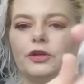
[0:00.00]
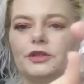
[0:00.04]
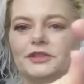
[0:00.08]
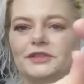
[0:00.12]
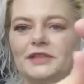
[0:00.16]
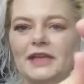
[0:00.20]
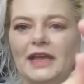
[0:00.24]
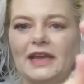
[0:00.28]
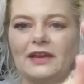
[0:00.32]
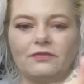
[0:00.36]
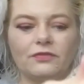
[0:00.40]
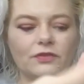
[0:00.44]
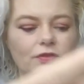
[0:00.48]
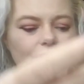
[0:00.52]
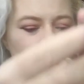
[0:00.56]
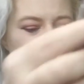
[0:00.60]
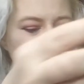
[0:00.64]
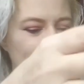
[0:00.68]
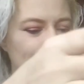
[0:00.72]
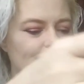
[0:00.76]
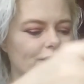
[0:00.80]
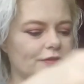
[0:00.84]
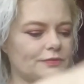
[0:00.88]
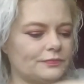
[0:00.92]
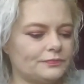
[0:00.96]
corner
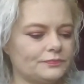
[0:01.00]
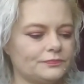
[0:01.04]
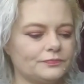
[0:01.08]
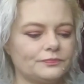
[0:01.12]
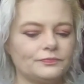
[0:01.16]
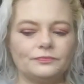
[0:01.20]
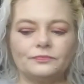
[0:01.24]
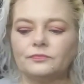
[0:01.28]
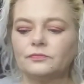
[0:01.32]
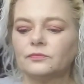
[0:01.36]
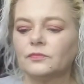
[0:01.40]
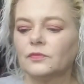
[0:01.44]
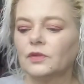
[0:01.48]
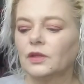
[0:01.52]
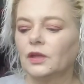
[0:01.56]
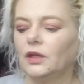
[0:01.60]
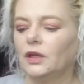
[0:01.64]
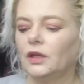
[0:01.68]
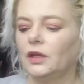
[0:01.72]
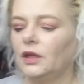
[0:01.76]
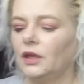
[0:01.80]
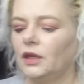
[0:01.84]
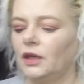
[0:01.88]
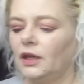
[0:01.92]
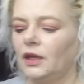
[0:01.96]
savers.
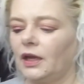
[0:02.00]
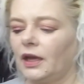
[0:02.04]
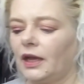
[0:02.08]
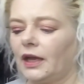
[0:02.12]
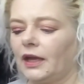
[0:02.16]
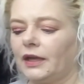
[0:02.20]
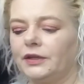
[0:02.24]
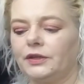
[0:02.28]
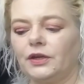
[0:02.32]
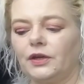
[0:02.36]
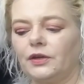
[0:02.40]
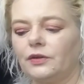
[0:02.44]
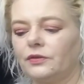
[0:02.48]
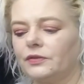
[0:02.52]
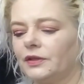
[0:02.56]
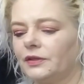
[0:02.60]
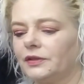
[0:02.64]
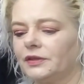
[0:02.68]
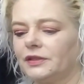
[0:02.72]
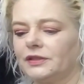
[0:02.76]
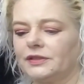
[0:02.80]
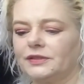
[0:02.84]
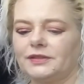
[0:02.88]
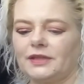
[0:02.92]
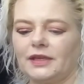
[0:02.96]
I
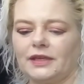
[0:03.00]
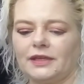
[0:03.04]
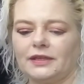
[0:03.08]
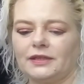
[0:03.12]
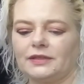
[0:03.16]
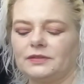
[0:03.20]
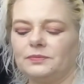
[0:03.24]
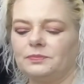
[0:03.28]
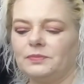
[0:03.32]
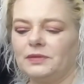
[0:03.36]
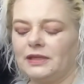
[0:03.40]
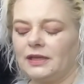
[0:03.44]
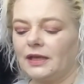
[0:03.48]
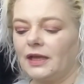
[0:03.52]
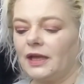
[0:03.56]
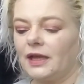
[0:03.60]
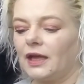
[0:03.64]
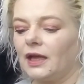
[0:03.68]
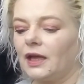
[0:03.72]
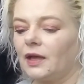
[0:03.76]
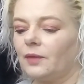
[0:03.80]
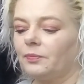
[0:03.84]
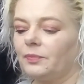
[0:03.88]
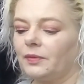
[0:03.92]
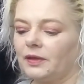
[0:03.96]
know that this thing is
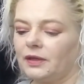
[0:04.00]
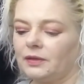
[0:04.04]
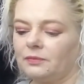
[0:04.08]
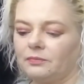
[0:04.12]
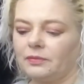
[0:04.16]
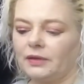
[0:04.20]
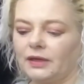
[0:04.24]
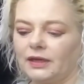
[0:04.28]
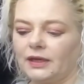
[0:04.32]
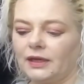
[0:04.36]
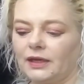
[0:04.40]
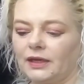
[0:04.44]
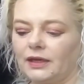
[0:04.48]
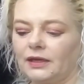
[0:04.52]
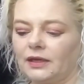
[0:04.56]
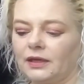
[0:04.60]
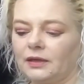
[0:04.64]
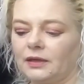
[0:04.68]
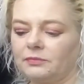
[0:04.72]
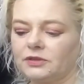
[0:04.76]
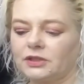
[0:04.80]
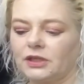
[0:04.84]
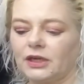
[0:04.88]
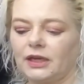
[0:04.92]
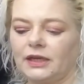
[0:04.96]
beat up, and
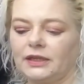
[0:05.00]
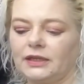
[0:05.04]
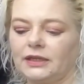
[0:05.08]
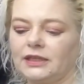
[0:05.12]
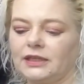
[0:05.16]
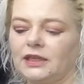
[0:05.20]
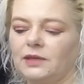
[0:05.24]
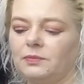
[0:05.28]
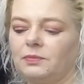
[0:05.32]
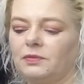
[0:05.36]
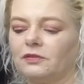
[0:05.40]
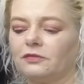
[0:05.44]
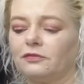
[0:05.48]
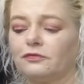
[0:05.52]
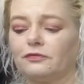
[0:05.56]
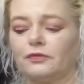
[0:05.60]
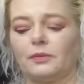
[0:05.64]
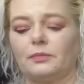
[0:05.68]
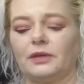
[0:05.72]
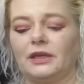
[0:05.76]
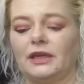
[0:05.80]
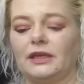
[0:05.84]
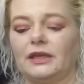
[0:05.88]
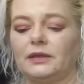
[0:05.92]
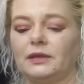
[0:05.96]
but I'm trying to keep
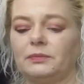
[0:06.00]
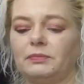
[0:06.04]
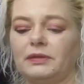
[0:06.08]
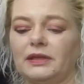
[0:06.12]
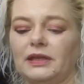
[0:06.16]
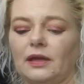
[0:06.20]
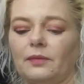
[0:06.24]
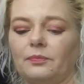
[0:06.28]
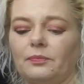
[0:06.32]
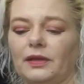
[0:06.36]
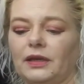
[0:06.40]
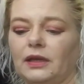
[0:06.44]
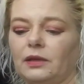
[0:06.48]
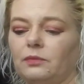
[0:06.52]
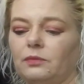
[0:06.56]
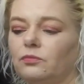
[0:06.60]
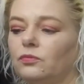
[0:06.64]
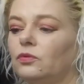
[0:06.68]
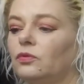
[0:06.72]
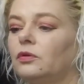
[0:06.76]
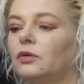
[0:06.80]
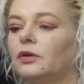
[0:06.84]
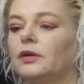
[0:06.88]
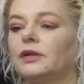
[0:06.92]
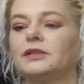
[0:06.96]
it from getting beat up
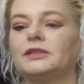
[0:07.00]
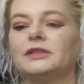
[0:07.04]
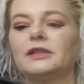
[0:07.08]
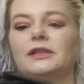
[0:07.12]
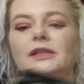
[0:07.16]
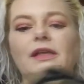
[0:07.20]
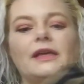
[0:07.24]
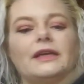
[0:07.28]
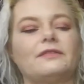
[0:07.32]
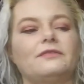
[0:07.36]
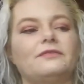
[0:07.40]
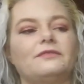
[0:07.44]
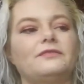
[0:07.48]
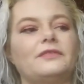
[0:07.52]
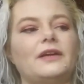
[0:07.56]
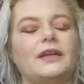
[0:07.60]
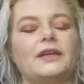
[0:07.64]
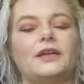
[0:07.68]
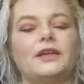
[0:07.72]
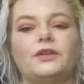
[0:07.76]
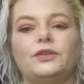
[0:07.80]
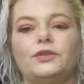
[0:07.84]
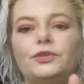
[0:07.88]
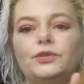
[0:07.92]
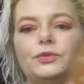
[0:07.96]
anymore until I can
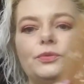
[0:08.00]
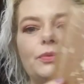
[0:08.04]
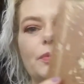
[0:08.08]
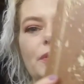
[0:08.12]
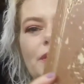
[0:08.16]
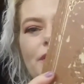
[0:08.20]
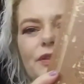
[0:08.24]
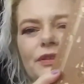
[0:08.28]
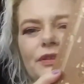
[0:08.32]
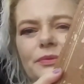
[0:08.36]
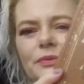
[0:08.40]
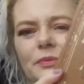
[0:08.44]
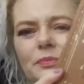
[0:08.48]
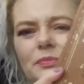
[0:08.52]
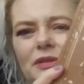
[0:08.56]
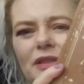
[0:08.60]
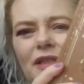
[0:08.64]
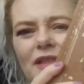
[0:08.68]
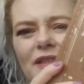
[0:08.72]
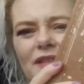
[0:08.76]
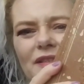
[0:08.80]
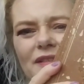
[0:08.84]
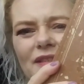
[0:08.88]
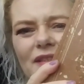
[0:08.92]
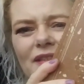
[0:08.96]
find a new one to
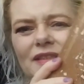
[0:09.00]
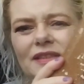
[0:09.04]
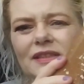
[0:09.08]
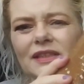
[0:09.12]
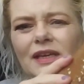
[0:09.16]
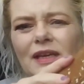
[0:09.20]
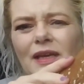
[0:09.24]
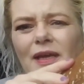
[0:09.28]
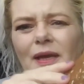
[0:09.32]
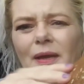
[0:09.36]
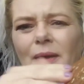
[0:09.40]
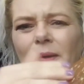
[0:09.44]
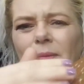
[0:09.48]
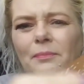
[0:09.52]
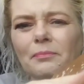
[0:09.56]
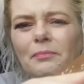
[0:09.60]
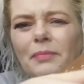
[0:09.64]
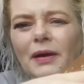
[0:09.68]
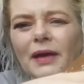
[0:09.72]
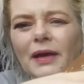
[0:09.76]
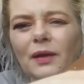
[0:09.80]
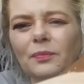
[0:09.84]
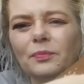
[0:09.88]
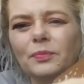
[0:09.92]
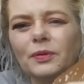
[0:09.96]
replace it.
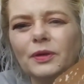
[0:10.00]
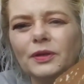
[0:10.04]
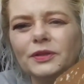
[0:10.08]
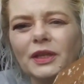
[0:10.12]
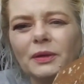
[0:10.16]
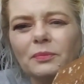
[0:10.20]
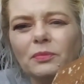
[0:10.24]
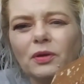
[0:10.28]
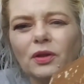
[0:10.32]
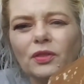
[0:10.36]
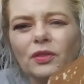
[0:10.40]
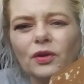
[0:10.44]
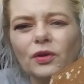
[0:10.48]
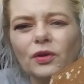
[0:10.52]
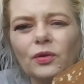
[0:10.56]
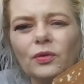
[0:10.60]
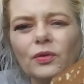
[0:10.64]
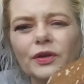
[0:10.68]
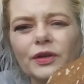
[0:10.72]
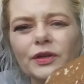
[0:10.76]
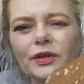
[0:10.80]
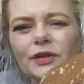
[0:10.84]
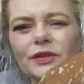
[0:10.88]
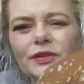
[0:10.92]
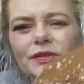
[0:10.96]
But I put on
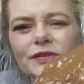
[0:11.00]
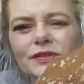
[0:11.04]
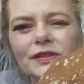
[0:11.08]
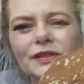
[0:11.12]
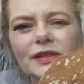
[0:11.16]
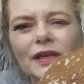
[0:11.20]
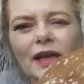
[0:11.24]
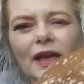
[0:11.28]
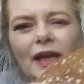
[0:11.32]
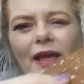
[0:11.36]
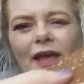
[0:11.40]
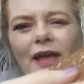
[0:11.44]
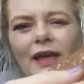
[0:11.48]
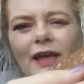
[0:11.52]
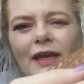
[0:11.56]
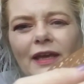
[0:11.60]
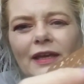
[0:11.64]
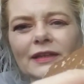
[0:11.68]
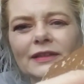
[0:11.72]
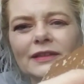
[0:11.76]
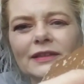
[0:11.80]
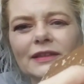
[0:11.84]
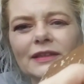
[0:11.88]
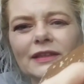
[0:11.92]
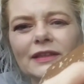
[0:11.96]
the corners,
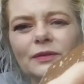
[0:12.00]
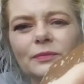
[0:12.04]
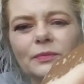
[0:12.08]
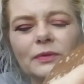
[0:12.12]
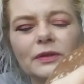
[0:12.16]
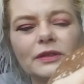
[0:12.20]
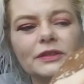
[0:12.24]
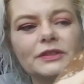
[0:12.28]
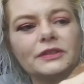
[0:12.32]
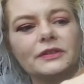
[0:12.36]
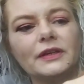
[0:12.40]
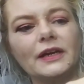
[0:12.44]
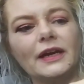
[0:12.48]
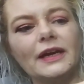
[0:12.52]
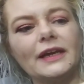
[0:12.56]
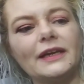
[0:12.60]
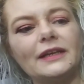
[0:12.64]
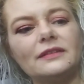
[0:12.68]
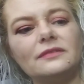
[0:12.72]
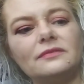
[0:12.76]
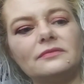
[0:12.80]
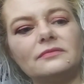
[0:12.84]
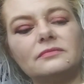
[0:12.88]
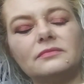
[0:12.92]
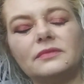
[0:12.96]
and it works
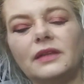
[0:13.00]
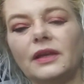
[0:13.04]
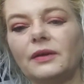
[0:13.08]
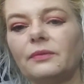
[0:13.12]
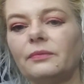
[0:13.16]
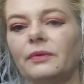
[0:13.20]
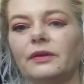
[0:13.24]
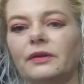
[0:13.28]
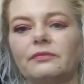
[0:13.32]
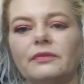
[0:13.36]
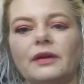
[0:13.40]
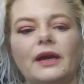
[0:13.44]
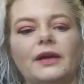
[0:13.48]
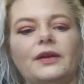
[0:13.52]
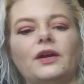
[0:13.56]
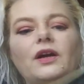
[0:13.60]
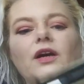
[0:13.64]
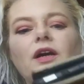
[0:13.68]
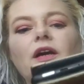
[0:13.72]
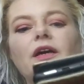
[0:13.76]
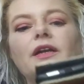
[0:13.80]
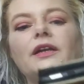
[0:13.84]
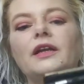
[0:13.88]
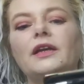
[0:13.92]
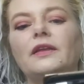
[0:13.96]
great. They went
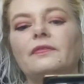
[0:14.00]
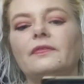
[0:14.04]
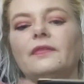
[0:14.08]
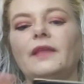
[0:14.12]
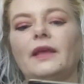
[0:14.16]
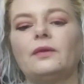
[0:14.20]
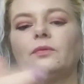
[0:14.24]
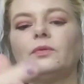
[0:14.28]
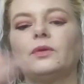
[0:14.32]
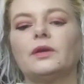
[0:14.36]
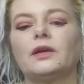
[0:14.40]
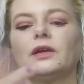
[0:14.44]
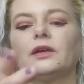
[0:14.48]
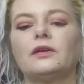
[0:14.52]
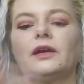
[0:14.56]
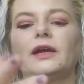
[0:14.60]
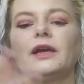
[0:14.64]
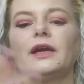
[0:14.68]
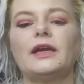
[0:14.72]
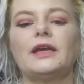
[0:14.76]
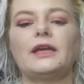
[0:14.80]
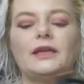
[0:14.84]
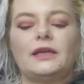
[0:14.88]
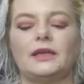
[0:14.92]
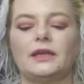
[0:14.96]
right on. They work
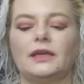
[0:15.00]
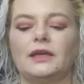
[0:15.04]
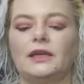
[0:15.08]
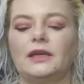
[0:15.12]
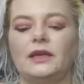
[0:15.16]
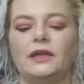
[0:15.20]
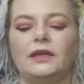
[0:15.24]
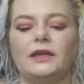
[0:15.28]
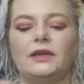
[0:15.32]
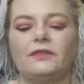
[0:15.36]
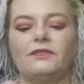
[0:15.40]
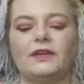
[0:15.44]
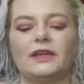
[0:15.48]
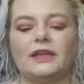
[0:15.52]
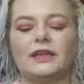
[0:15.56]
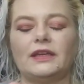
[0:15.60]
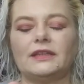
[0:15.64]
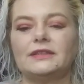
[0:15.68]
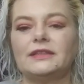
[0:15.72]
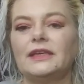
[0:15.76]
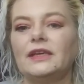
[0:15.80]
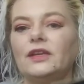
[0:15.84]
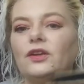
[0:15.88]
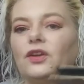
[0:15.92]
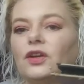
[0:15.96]
great. If
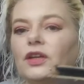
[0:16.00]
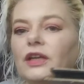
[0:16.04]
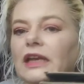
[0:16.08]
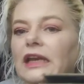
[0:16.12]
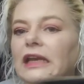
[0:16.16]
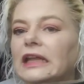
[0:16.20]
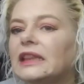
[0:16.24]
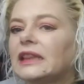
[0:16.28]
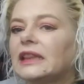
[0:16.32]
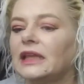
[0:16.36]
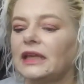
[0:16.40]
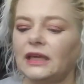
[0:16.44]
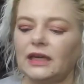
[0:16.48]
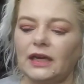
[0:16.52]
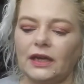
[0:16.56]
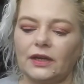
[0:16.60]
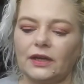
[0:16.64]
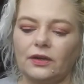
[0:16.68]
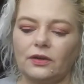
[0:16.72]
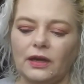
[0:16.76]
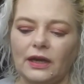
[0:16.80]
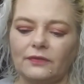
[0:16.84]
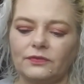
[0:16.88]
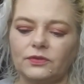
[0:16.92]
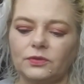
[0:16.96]
it gets hit on
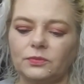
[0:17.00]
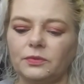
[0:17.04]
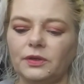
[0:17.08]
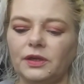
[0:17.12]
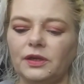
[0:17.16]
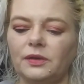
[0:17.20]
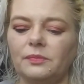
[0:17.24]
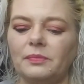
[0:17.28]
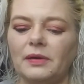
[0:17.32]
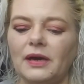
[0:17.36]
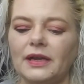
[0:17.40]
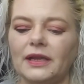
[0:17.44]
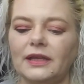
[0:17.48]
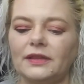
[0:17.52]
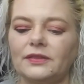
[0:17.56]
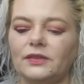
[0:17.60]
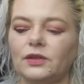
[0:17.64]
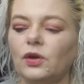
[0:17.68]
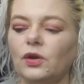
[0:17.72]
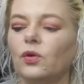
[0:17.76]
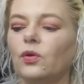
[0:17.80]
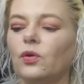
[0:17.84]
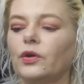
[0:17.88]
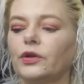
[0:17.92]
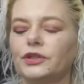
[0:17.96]
anything, I don't have to worry about
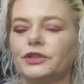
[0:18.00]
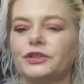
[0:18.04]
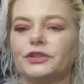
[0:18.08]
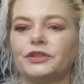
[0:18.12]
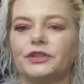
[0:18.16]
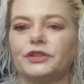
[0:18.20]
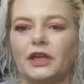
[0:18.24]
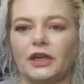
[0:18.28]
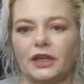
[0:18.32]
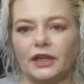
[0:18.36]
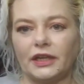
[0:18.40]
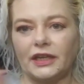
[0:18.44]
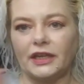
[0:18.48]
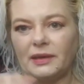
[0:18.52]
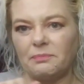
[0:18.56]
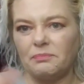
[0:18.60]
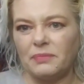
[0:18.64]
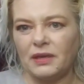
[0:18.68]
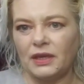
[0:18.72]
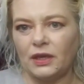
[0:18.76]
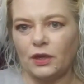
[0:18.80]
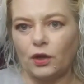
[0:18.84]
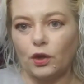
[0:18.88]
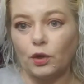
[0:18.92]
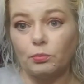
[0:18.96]
it. The corners are not going to
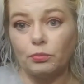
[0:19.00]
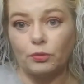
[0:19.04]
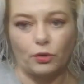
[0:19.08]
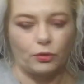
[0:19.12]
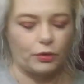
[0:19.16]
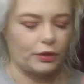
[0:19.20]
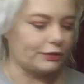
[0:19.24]
get bent or